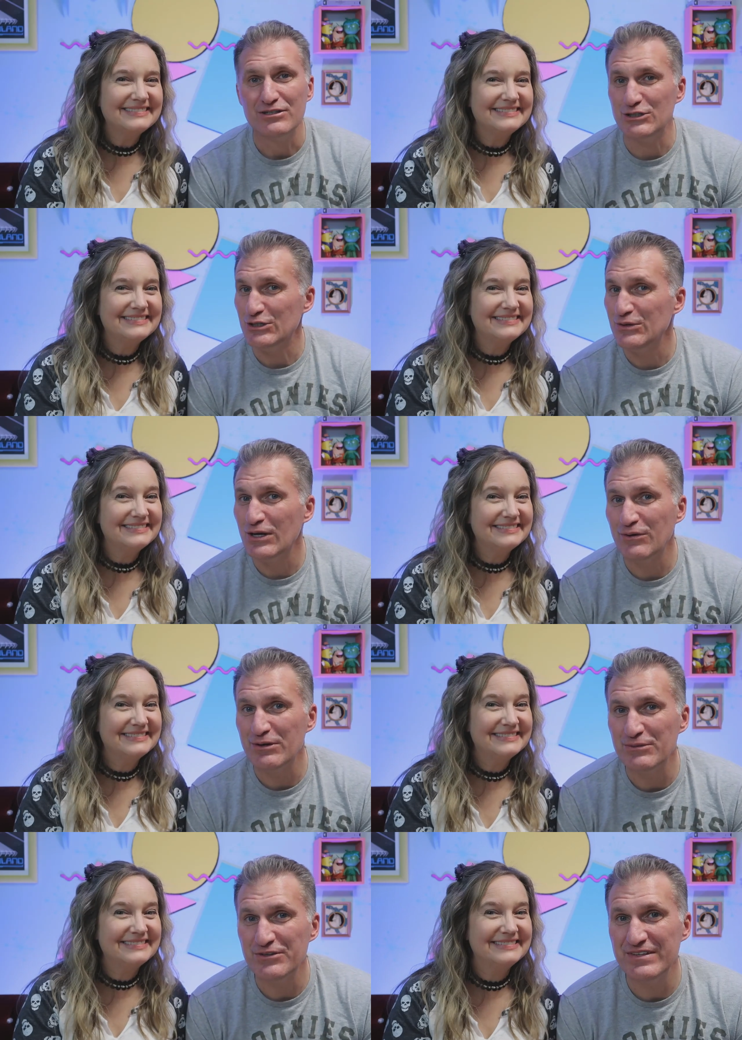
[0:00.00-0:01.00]
Speaker 1: Do you know
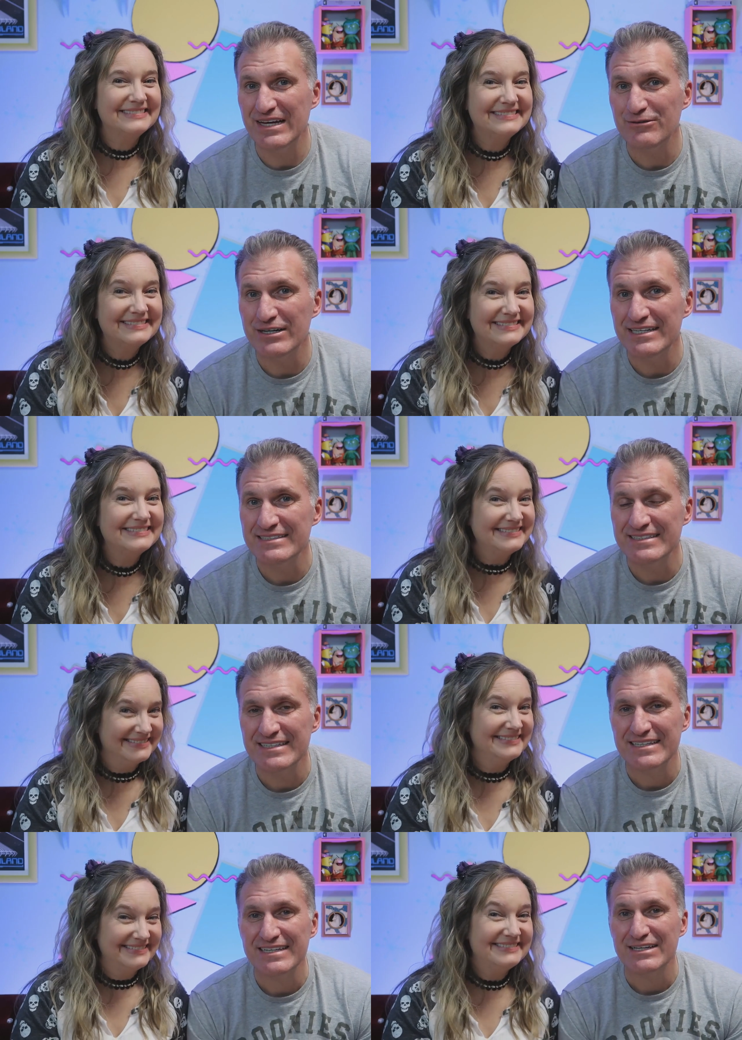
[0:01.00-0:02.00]
what movie that was?
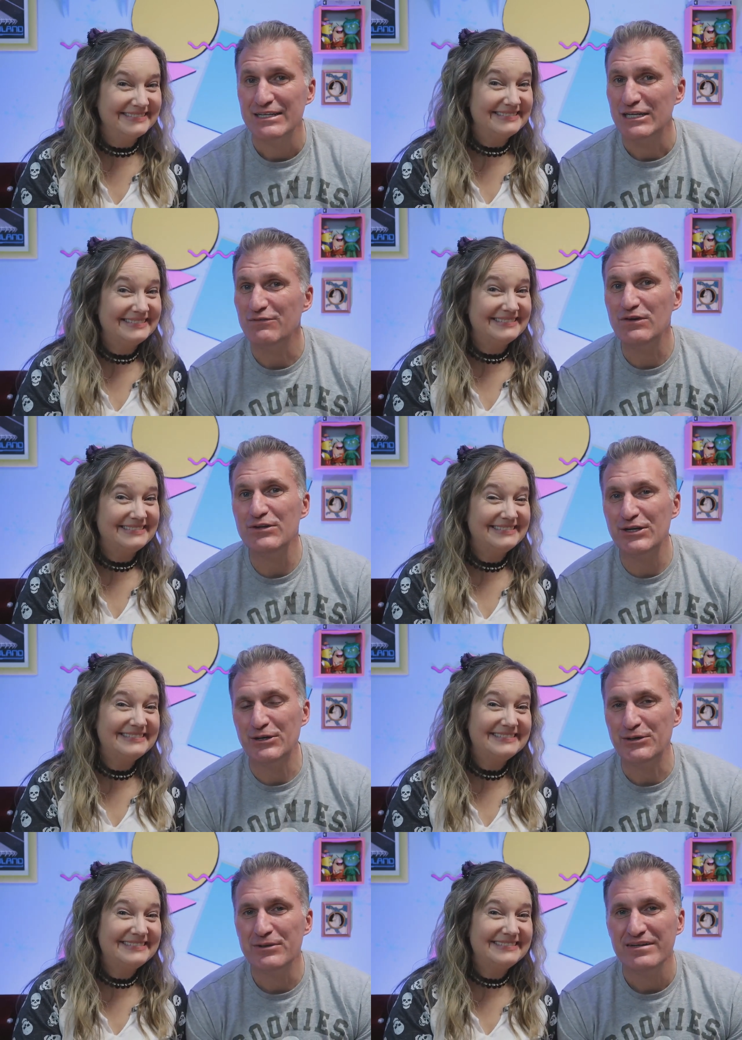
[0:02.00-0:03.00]
If you
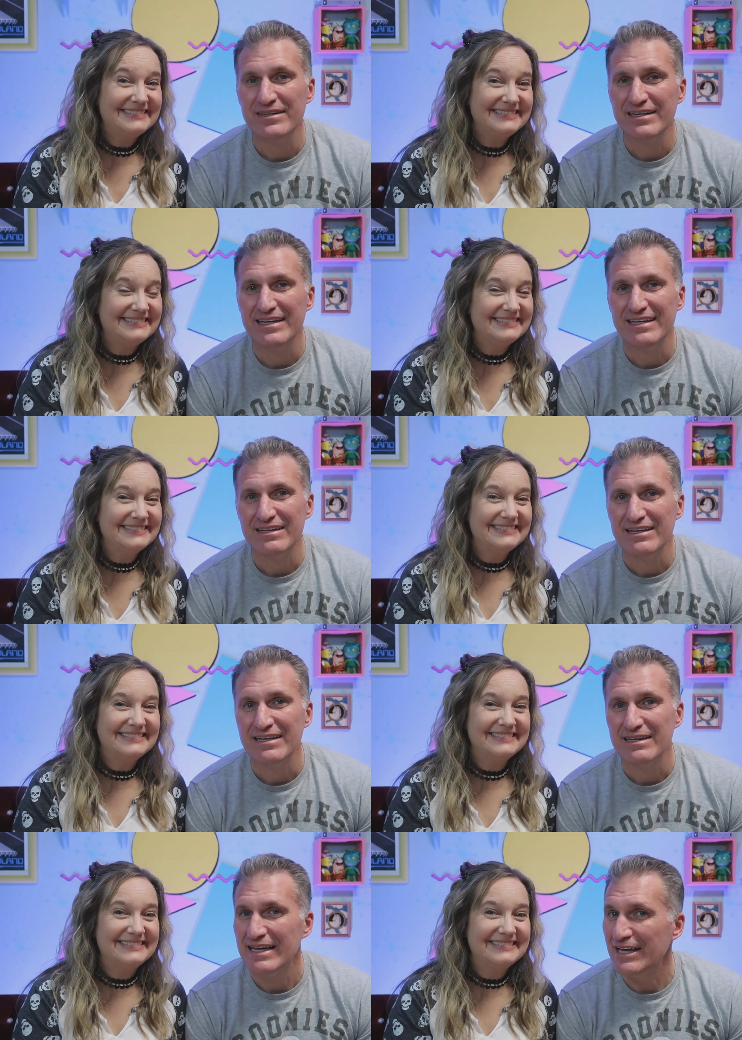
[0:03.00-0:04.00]
do,
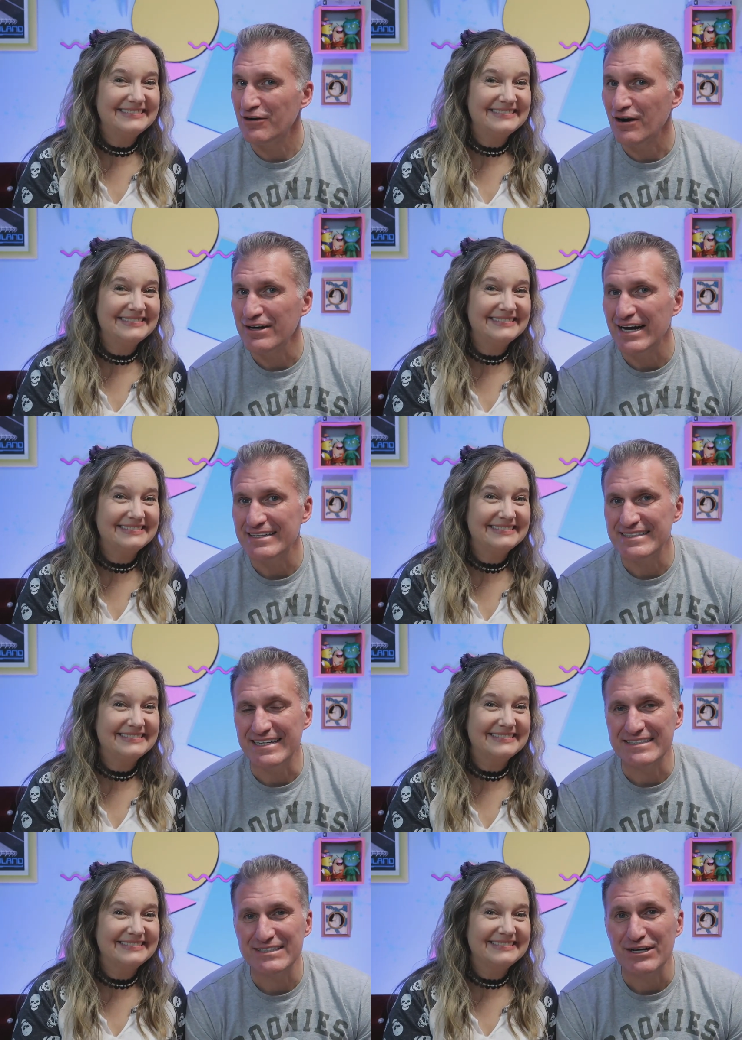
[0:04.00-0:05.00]
enter our
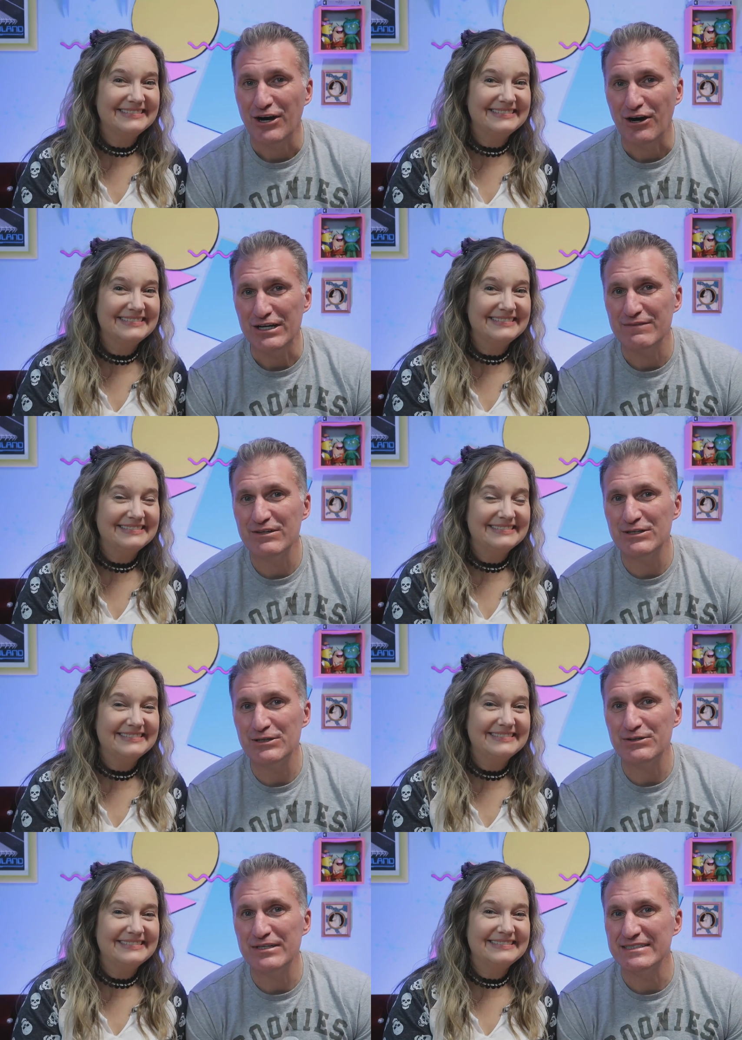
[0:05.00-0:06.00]
contest. All you have to
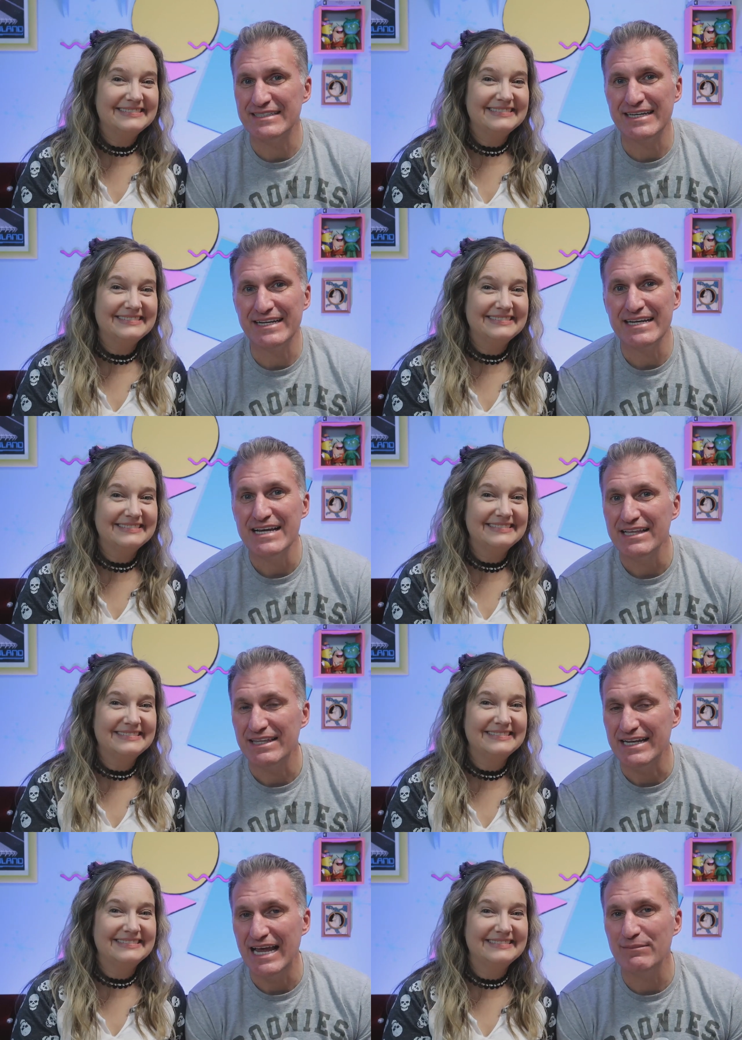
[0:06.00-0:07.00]
do is send
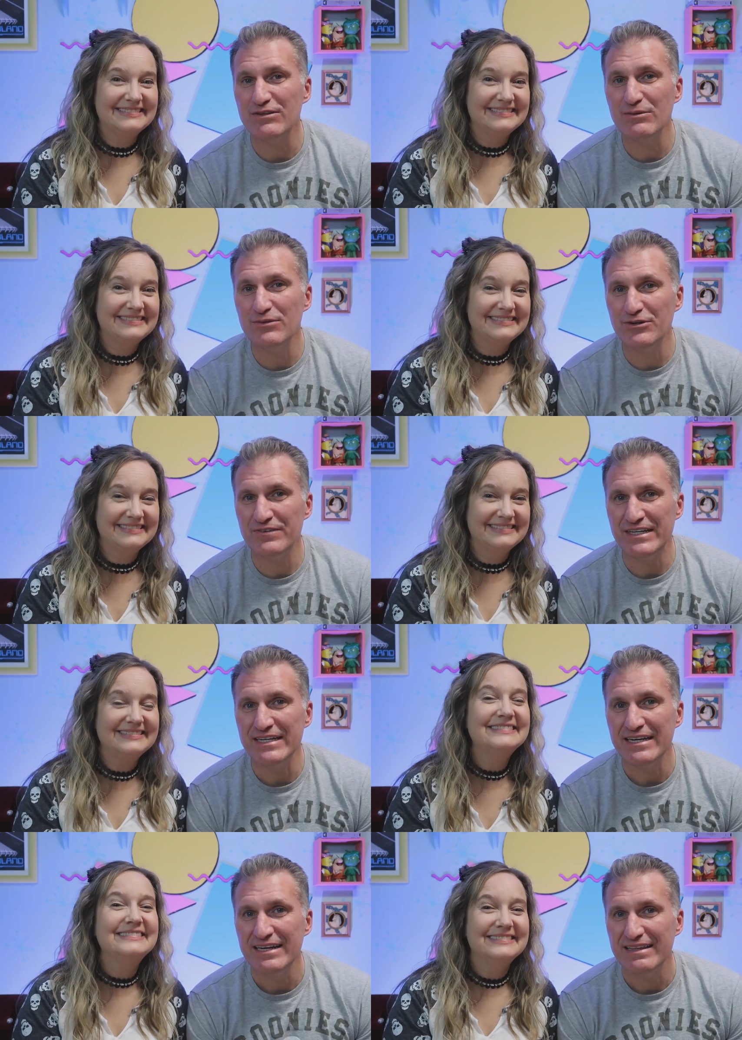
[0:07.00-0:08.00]
the name of the
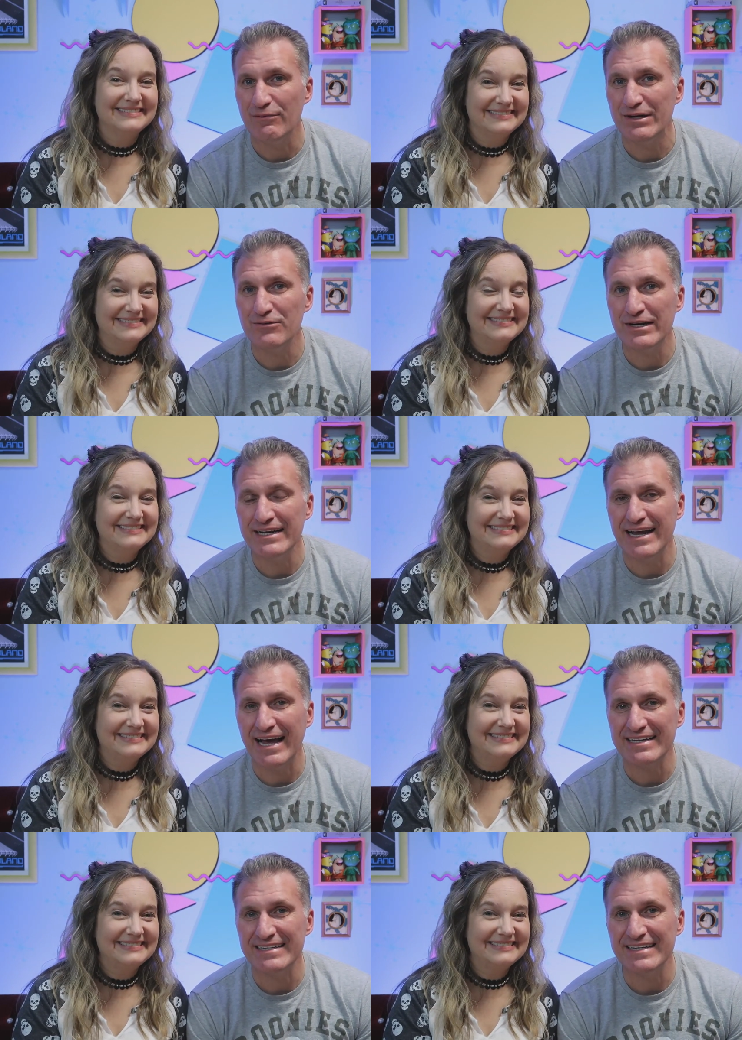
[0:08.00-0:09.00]
movie that we
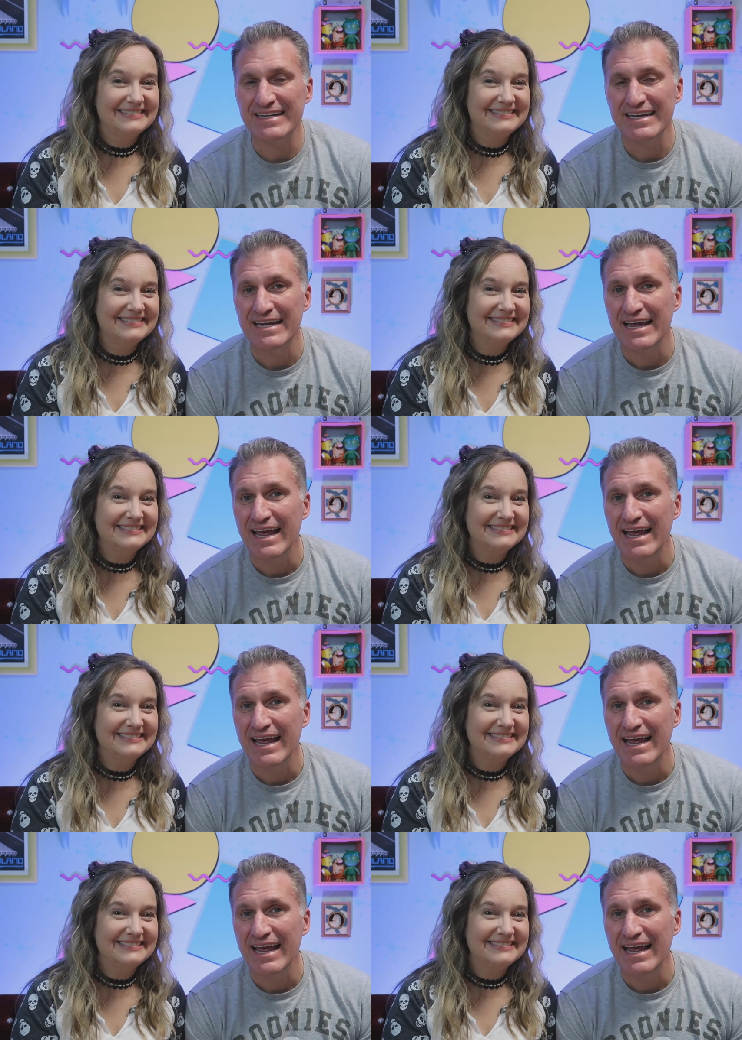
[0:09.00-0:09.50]
reenacted